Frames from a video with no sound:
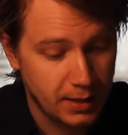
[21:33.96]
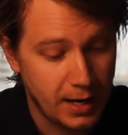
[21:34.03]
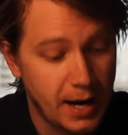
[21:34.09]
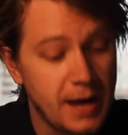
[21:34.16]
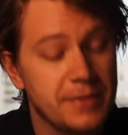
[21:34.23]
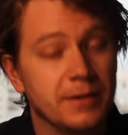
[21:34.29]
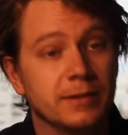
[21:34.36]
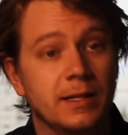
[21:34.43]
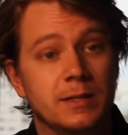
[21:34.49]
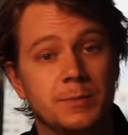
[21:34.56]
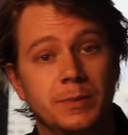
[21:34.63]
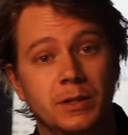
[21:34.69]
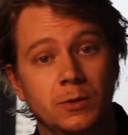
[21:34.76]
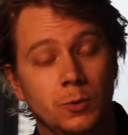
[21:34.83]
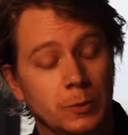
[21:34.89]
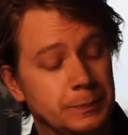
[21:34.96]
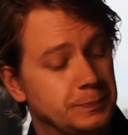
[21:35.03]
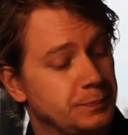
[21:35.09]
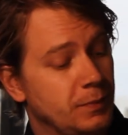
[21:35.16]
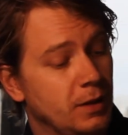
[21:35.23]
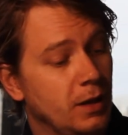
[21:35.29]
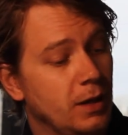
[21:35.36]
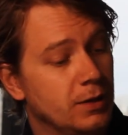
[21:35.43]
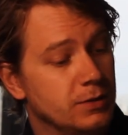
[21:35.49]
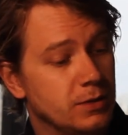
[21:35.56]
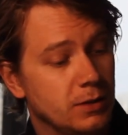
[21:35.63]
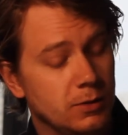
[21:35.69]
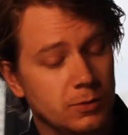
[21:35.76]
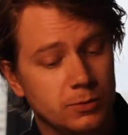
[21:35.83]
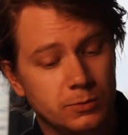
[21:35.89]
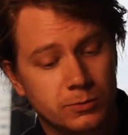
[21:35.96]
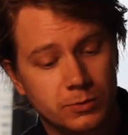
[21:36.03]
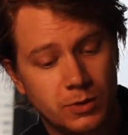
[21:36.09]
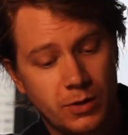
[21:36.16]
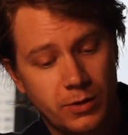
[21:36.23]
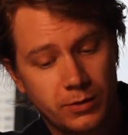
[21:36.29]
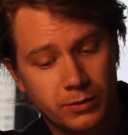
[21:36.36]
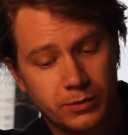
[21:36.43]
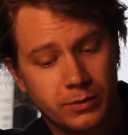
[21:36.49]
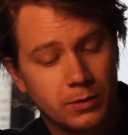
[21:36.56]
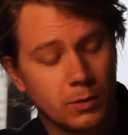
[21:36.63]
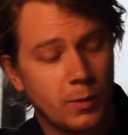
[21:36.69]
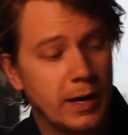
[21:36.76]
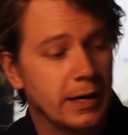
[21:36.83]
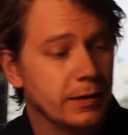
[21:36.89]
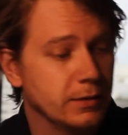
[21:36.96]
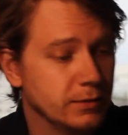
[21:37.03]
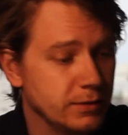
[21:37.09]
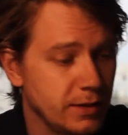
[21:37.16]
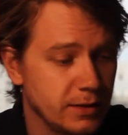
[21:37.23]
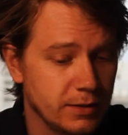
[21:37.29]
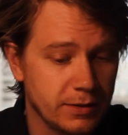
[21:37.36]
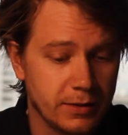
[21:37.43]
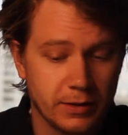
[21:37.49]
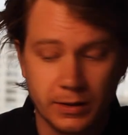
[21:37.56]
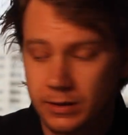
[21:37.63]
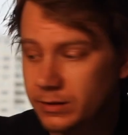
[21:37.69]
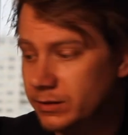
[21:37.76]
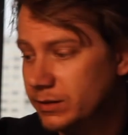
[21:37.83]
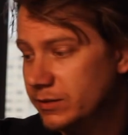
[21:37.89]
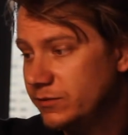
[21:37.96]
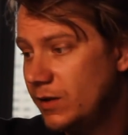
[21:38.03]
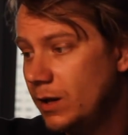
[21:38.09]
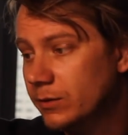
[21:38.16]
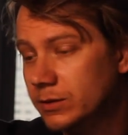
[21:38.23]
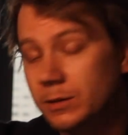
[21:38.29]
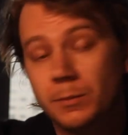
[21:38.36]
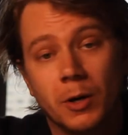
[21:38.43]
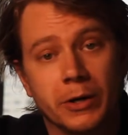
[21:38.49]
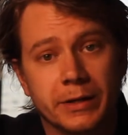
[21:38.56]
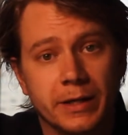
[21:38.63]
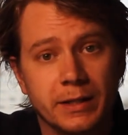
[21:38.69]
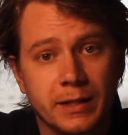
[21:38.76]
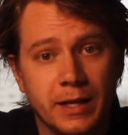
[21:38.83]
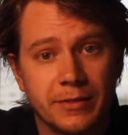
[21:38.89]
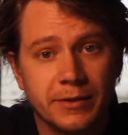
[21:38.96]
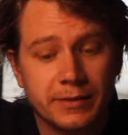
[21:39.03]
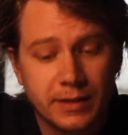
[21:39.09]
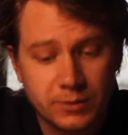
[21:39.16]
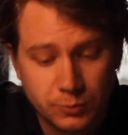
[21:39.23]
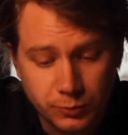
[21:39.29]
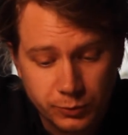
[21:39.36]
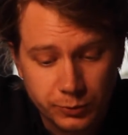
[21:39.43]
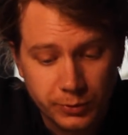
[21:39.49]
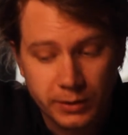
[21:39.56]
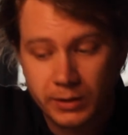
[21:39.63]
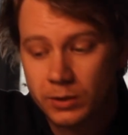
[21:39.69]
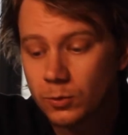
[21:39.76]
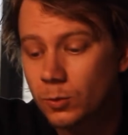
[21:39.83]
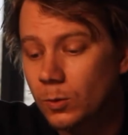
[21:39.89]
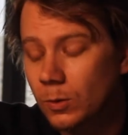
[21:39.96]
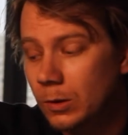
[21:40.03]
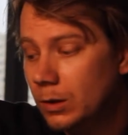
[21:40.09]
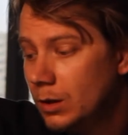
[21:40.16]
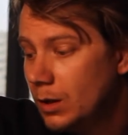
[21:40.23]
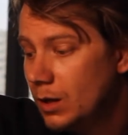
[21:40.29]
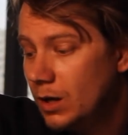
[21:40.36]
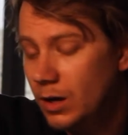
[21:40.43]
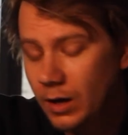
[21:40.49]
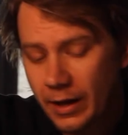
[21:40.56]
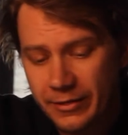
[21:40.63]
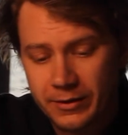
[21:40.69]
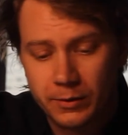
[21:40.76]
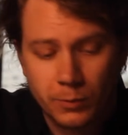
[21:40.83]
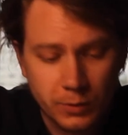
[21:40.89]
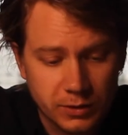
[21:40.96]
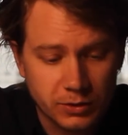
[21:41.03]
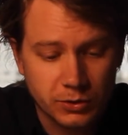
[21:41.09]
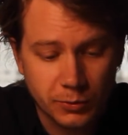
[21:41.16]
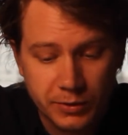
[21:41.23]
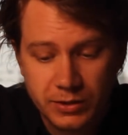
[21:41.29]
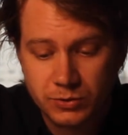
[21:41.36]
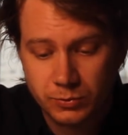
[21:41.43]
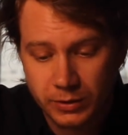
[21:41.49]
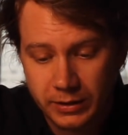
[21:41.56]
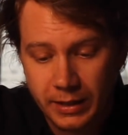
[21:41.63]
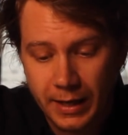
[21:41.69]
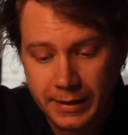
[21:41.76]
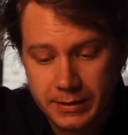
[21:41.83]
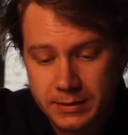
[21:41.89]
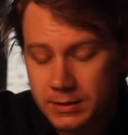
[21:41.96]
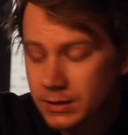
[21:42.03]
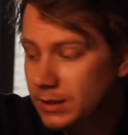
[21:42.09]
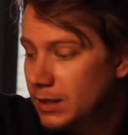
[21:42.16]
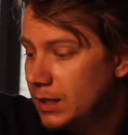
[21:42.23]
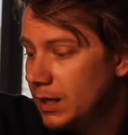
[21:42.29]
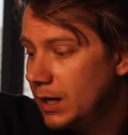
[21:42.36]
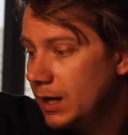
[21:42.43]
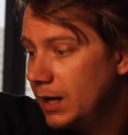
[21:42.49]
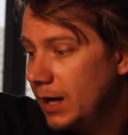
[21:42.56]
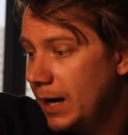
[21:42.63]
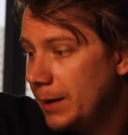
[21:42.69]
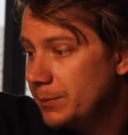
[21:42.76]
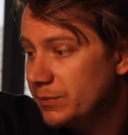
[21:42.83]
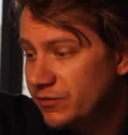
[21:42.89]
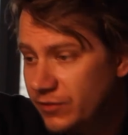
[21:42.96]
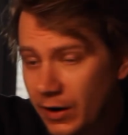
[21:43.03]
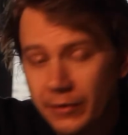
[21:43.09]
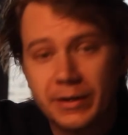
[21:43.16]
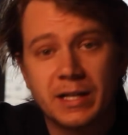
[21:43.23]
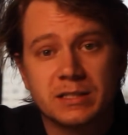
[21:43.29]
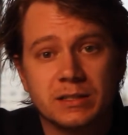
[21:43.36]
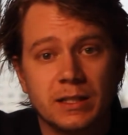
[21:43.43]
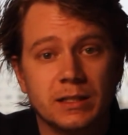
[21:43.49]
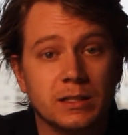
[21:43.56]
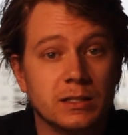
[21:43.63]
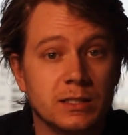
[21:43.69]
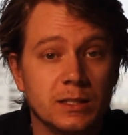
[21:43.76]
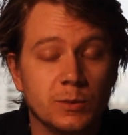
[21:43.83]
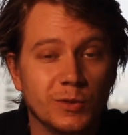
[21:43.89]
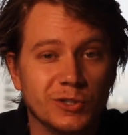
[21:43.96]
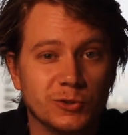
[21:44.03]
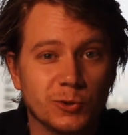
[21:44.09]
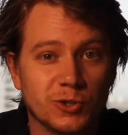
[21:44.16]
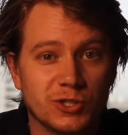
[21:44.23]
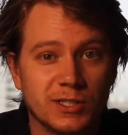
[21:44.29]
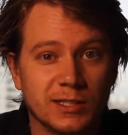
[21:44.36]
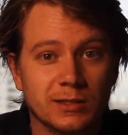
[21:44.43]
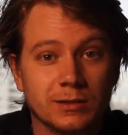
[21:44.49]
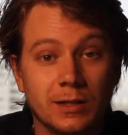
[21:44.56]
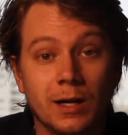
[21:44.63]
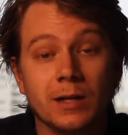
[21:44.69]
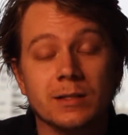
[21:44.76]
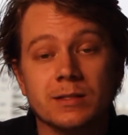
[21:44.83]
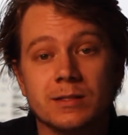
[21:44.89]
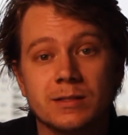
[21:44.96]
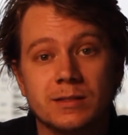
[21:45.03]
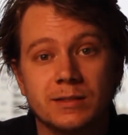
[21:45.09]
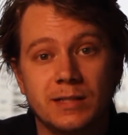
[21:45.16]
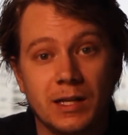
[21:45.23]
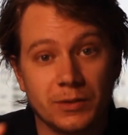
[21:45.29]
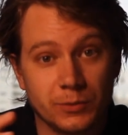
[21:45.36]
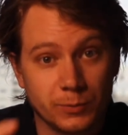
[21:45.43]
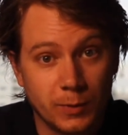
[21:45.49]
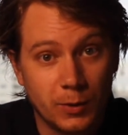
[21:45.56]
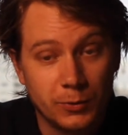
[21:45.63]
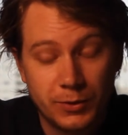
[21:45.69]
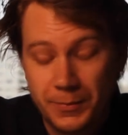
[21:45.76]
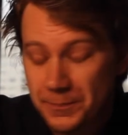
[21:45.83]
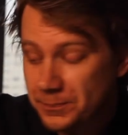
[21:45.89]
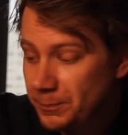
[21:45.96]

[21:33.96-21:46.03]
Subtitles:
I think that's pretty cool. So they're aware, they're following the market, and I think that's really cool. I think what they're doing is really nice. I'm very excited to see what George Dickel does down the road.